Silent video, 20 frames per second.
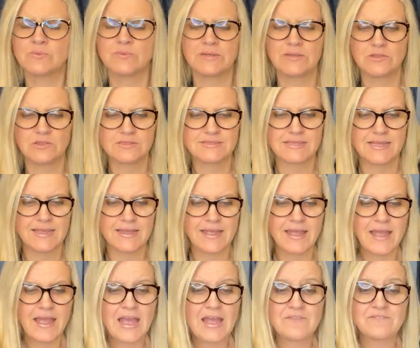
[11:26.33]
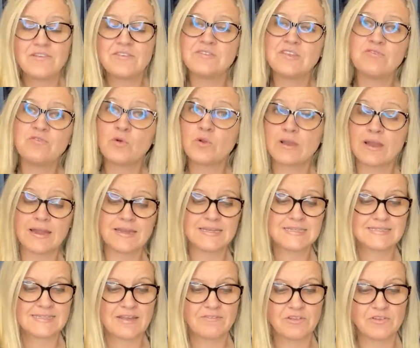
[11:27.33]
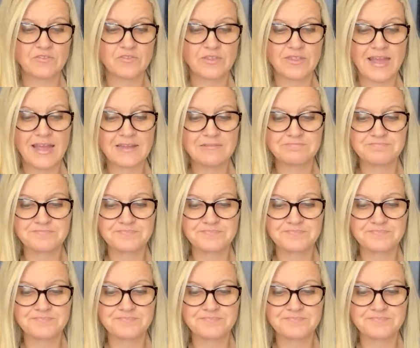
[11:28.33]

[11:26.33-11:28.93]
what it looks like. fifty-four ninety-seven for that.